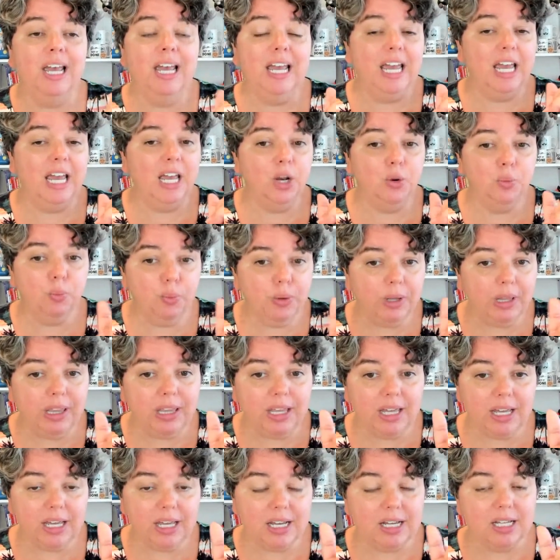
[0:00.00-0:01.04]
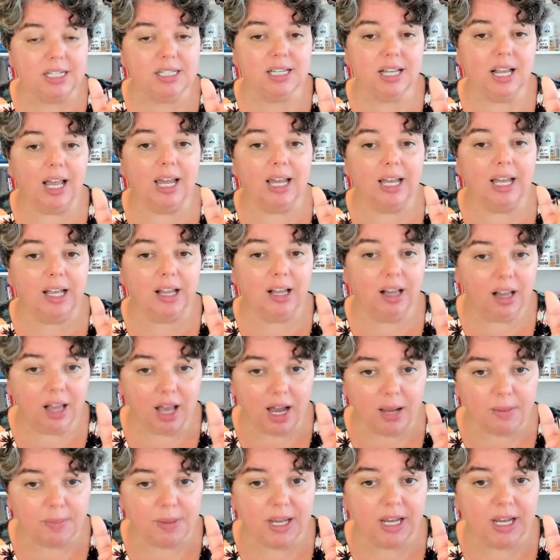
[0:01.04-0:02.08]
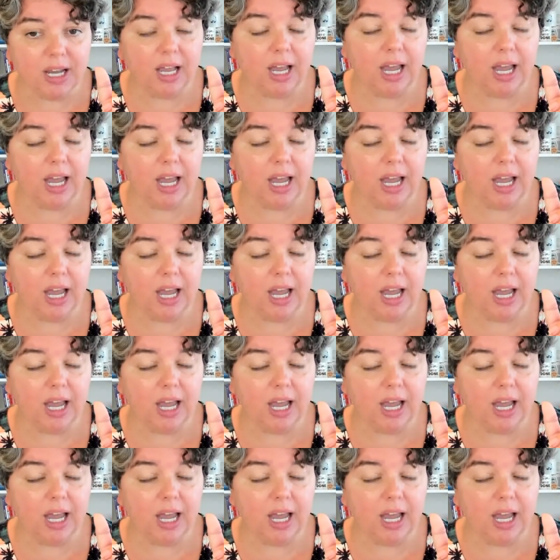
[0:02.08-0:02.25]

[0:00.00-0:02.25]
It really is like climbing